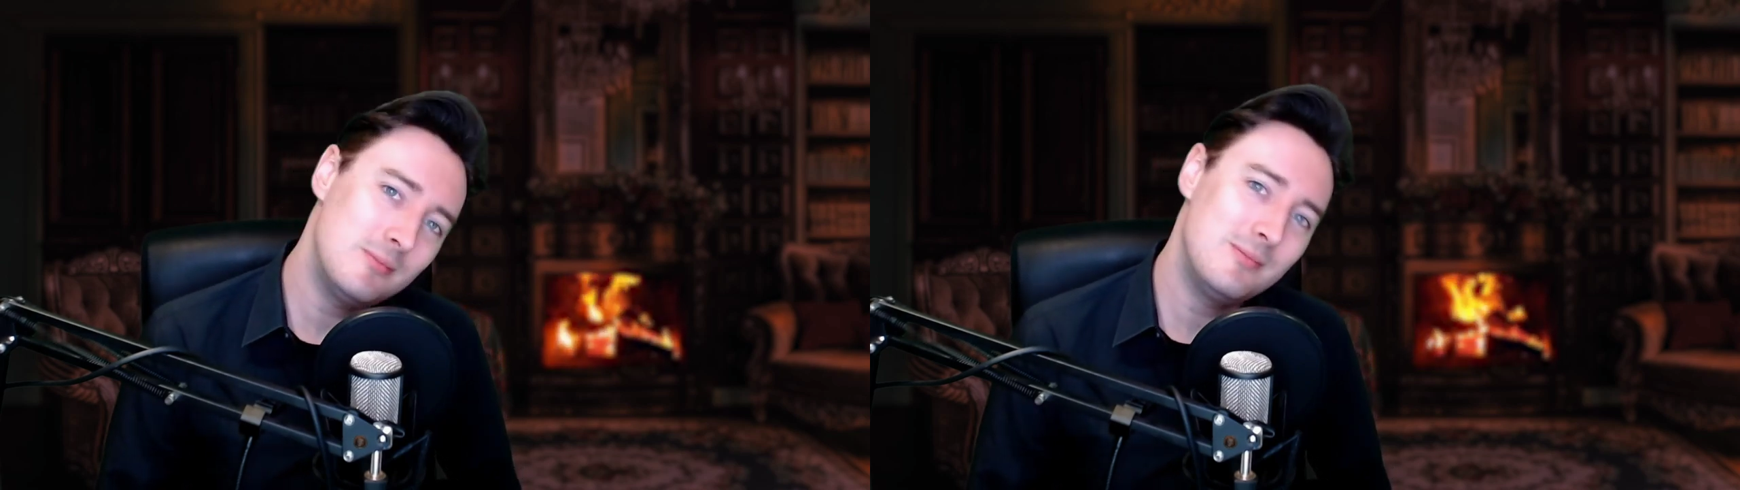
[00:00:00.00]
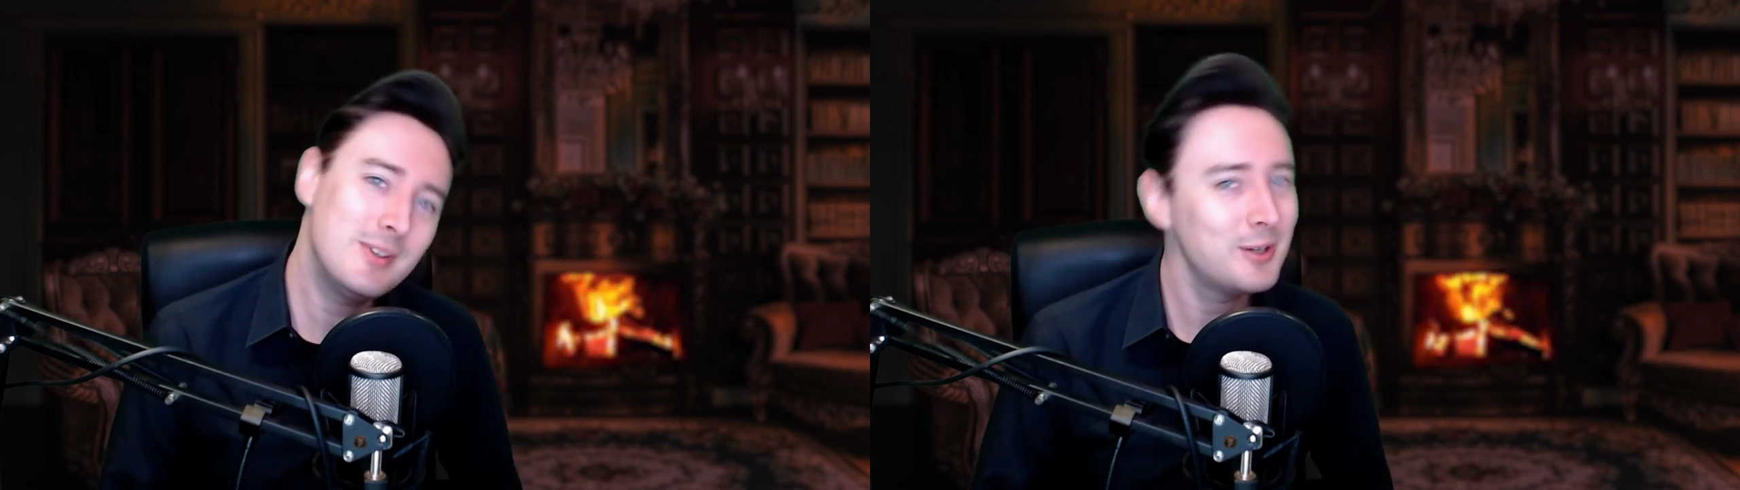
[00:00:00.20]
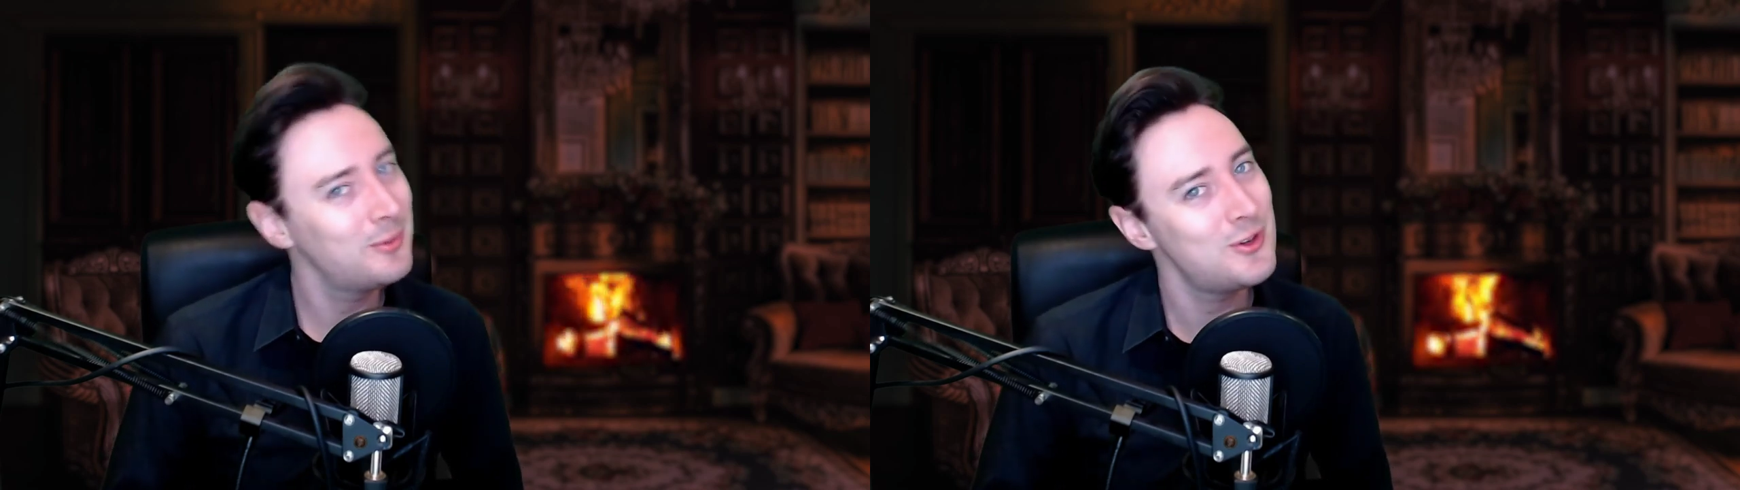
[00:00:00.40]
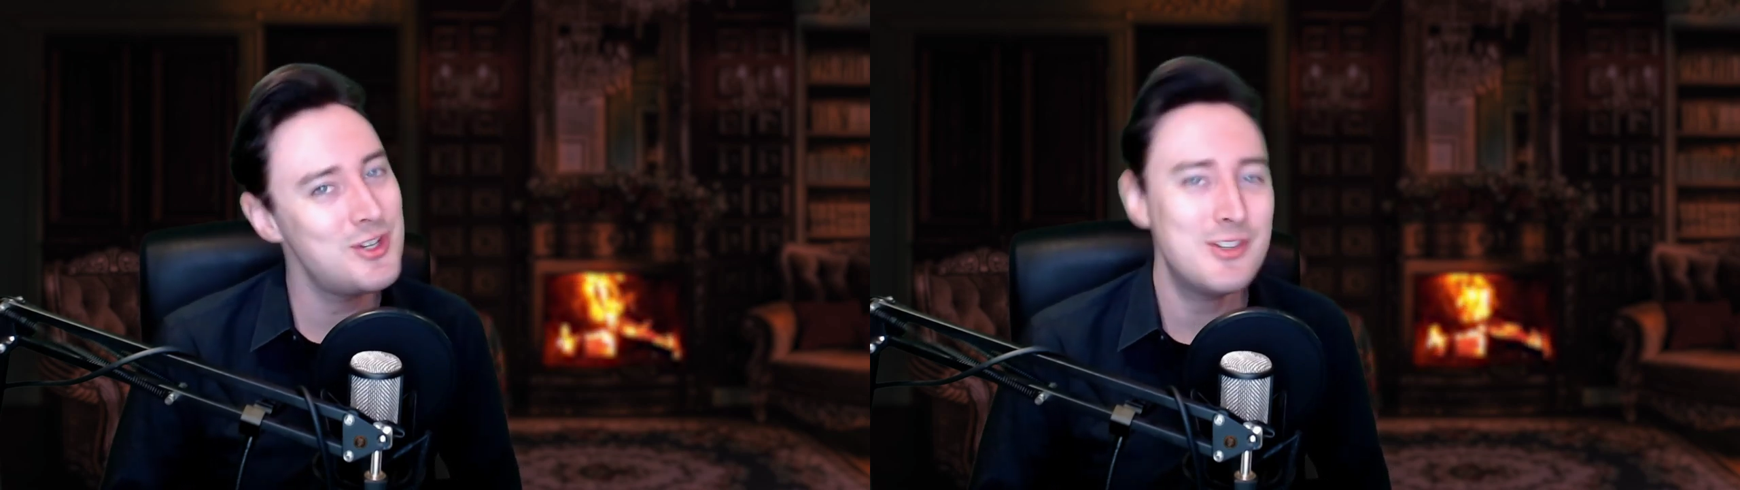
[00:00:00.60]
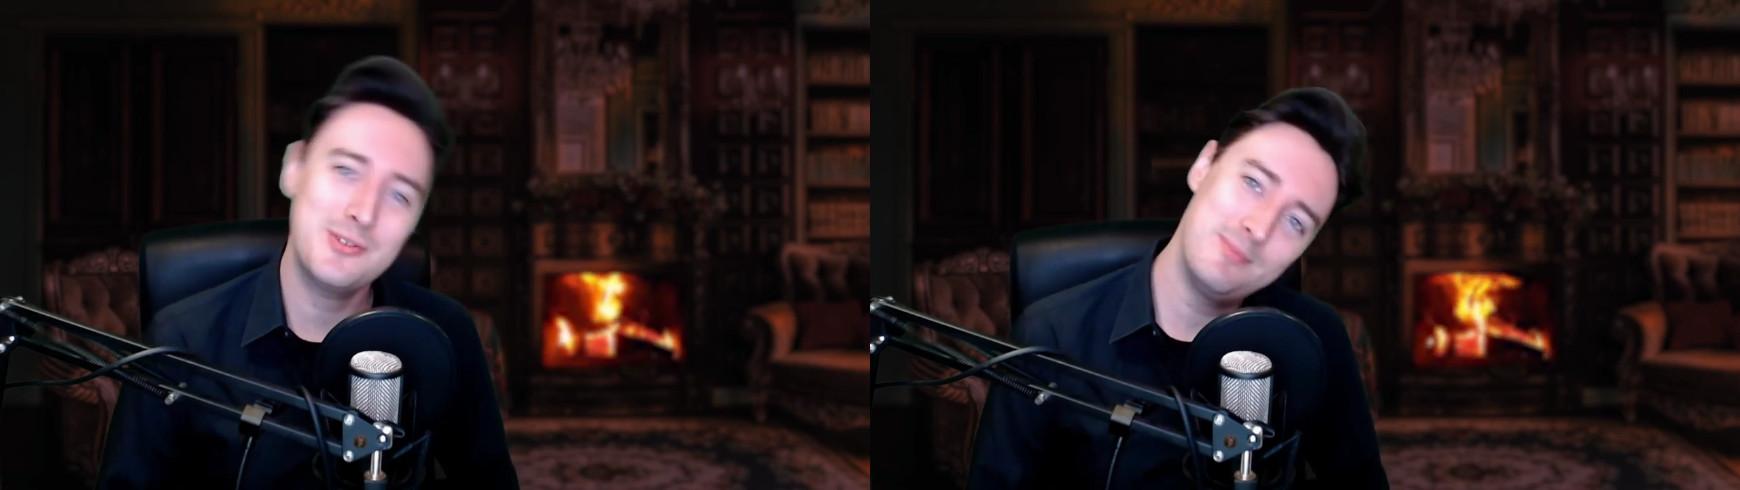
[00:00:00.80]
No,
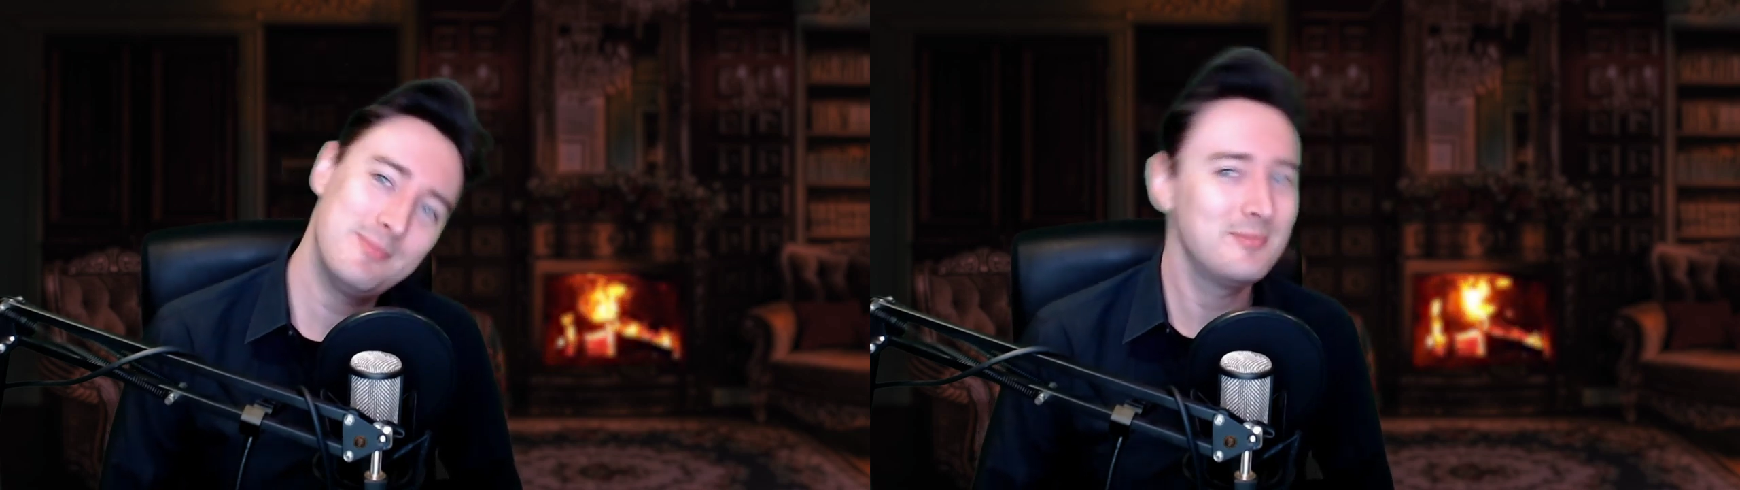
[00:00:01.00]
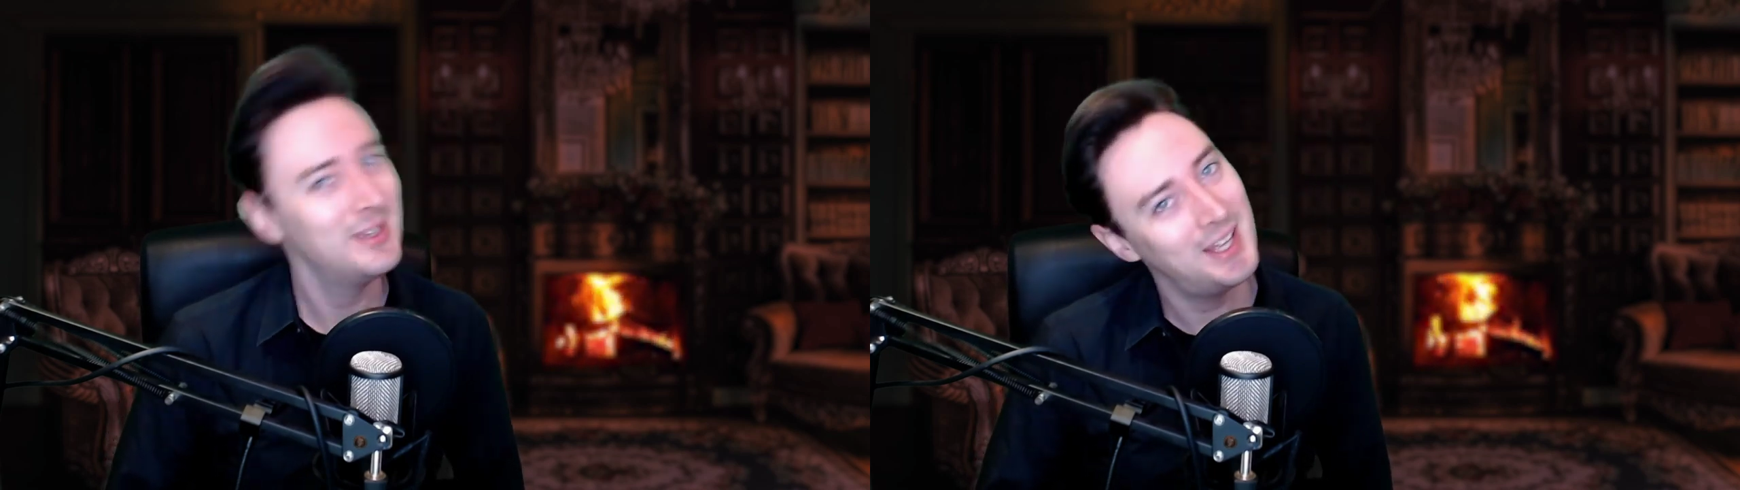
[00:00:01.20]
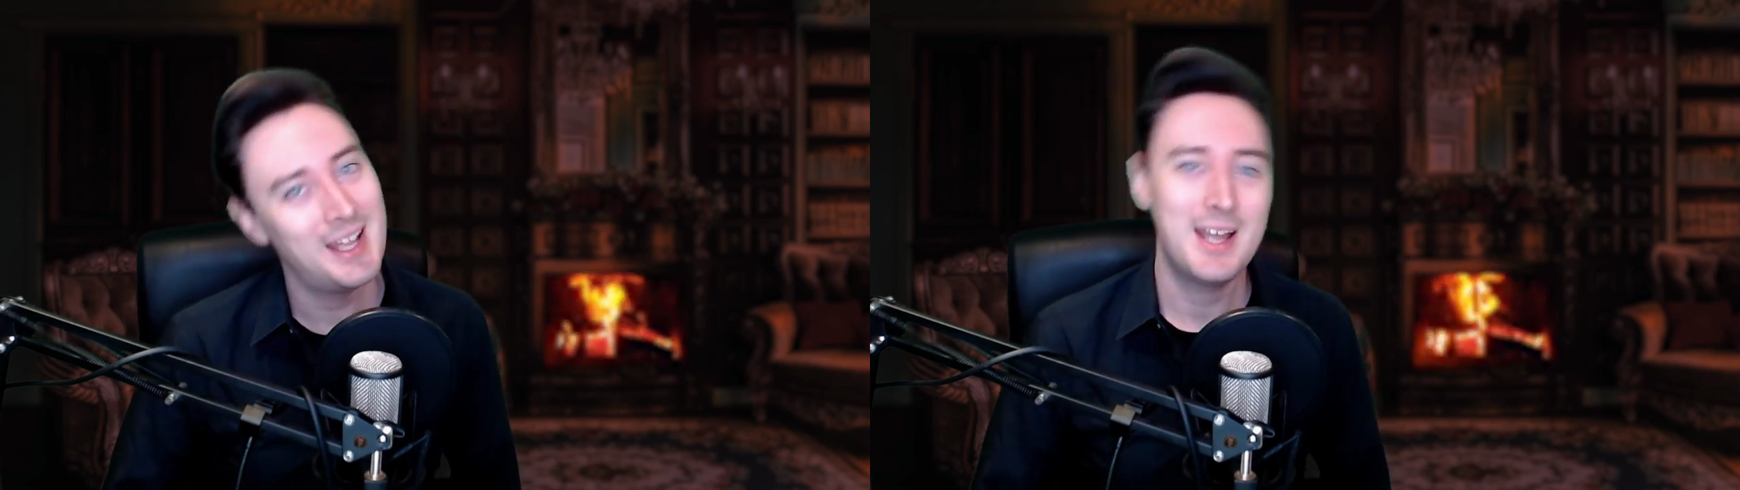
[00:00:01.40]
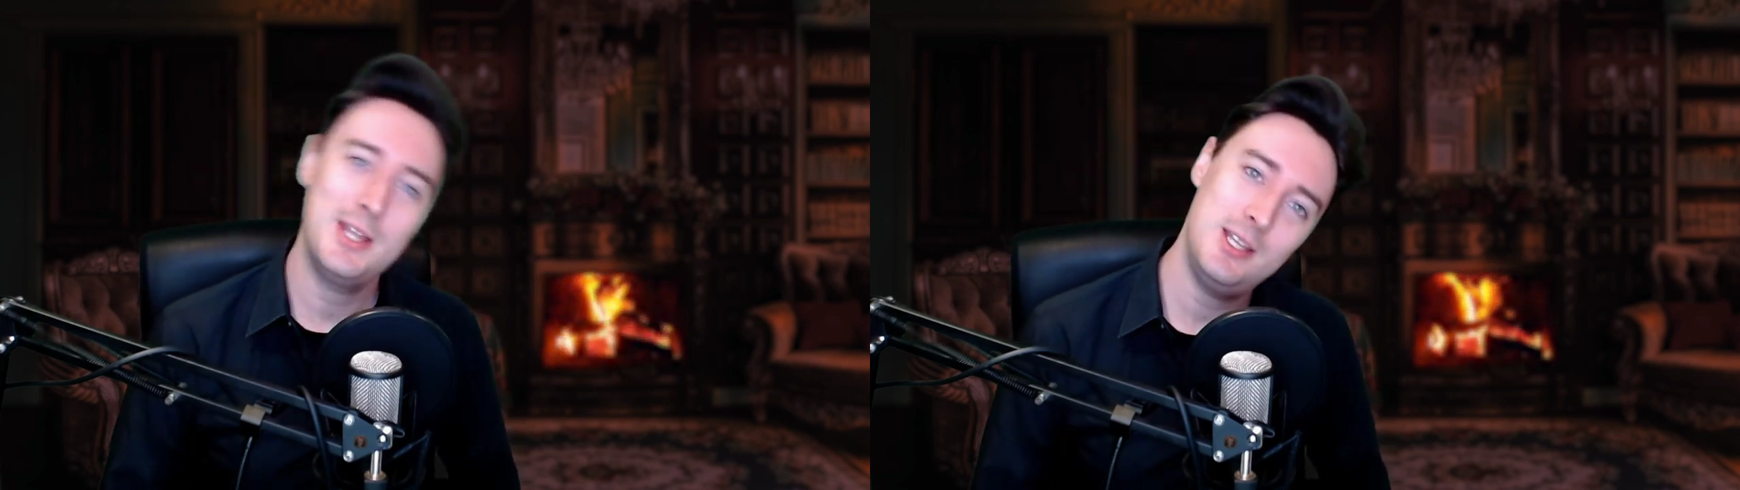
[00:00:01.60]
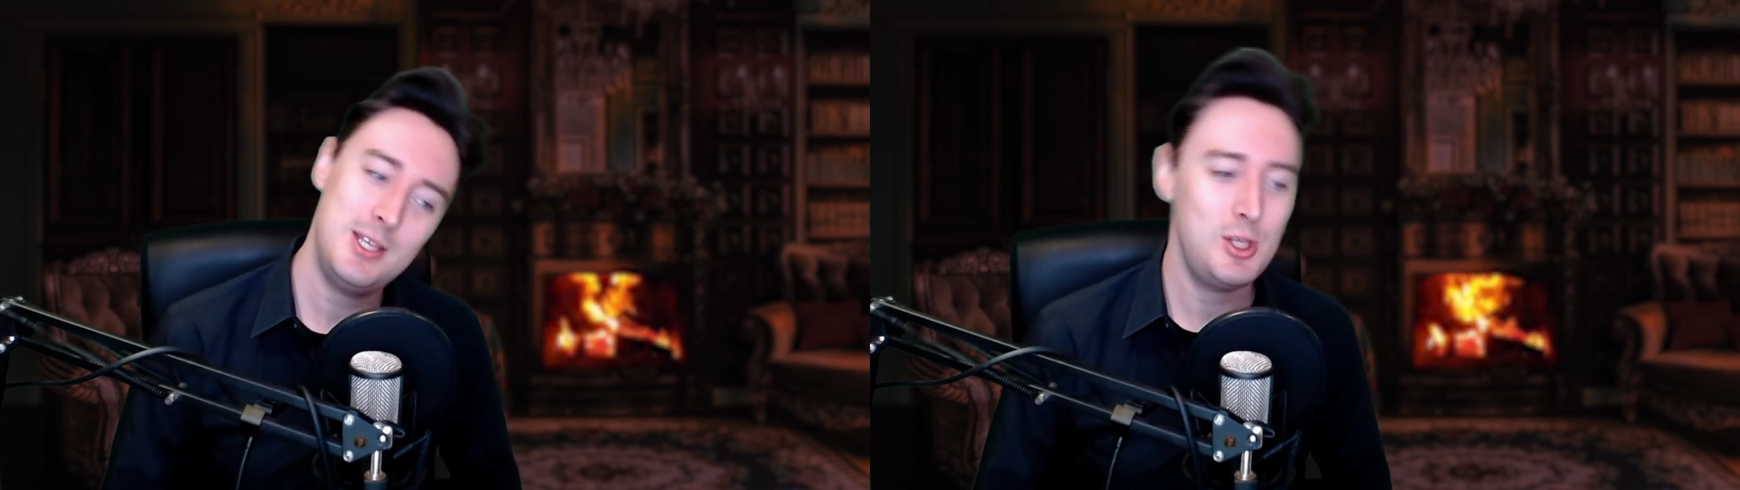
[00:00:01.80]
Rogers,
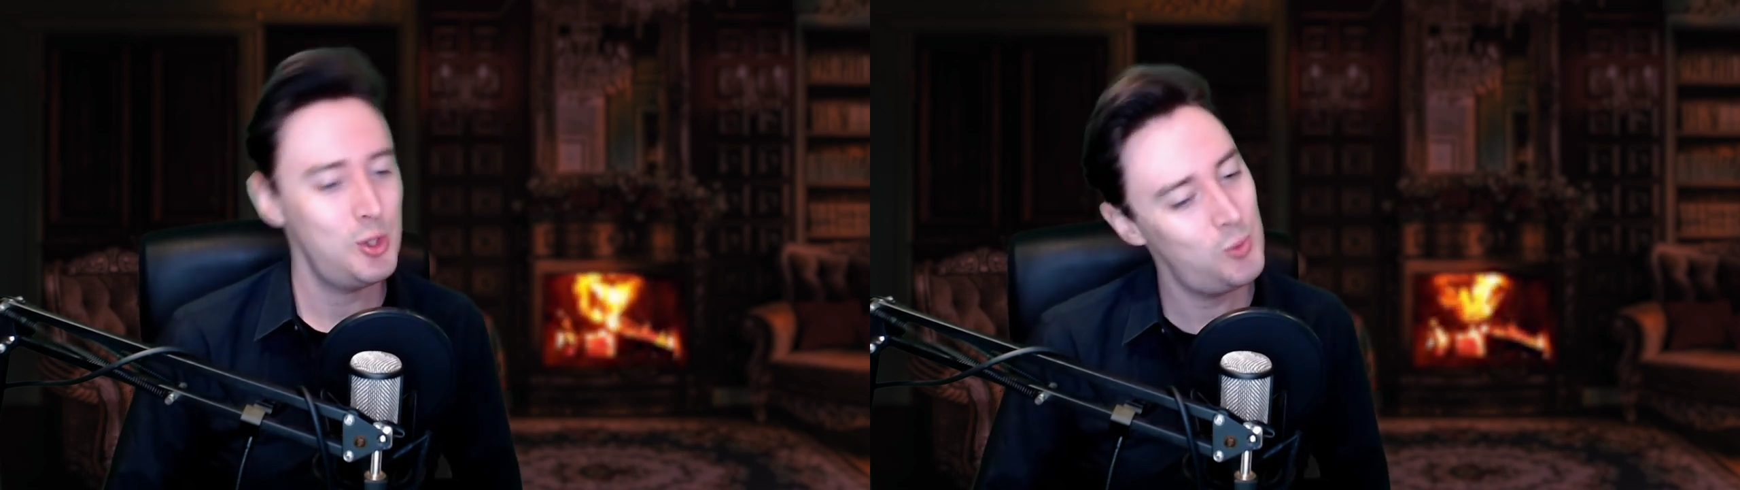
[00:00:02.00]
you